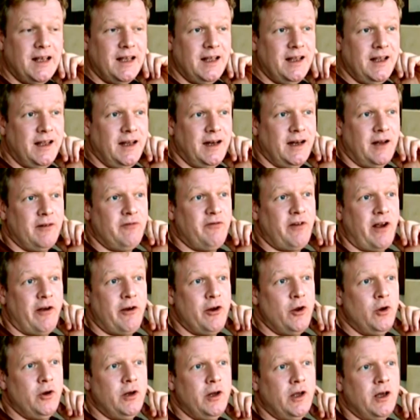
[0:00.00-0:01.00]
you know,
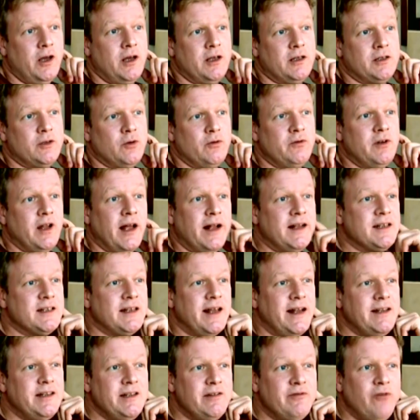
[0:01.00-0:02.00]
very sort of
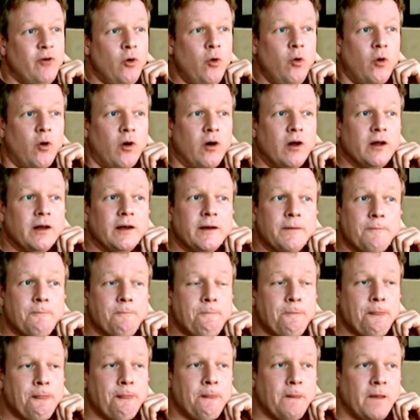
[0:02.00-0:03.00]
1984.
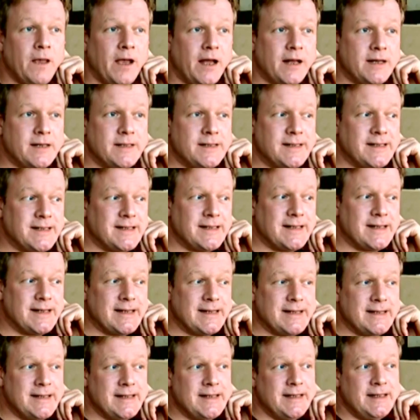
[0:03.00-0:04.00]
And
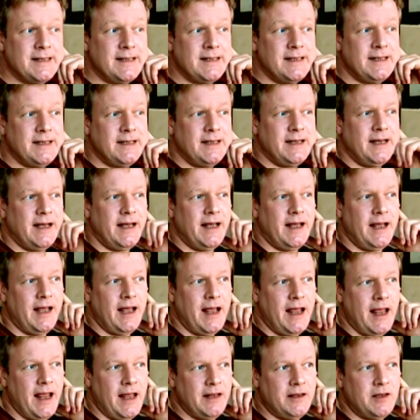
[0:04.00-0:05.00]
the
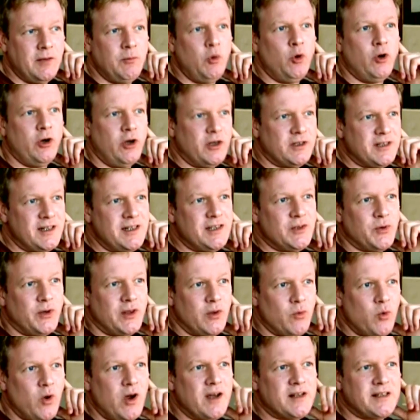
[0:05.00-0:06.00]
more I looked into it,
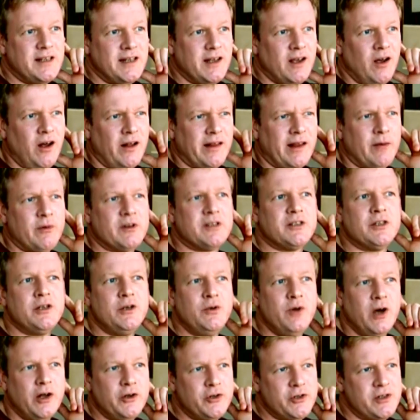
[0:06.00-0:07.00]
the worse it got. There were
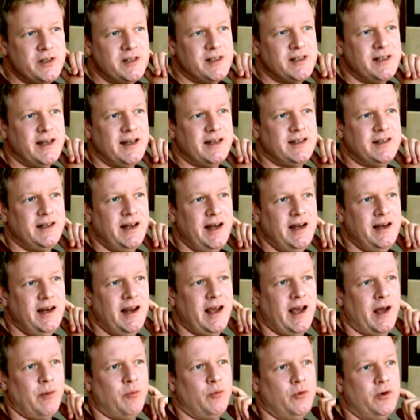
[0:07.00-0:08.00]
216
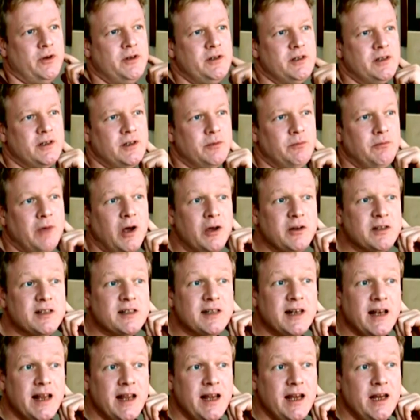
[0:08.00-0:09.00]
cameras,
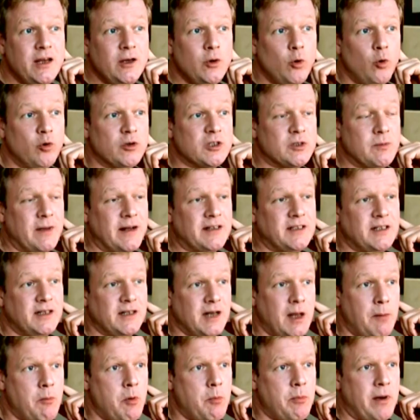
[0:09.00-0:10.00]
mostly automatic
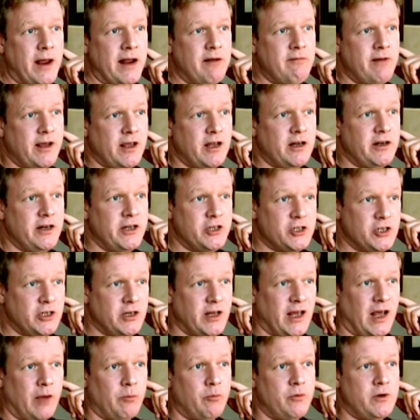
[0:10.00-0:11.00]
number plate recognition
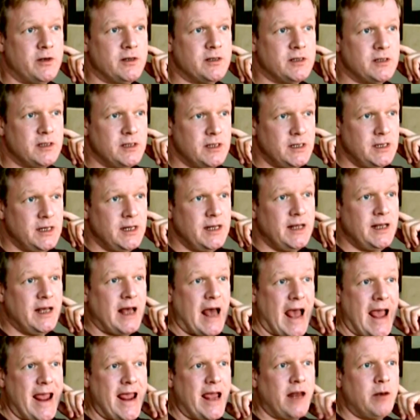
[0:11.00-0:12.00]
cameras,
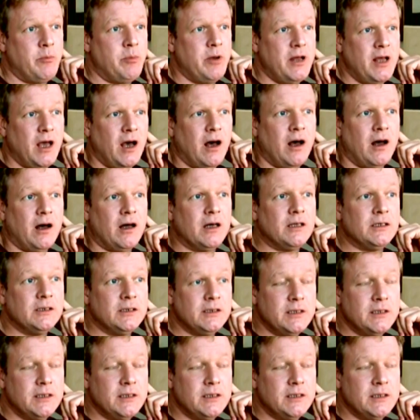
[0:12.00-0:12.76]
ANPR.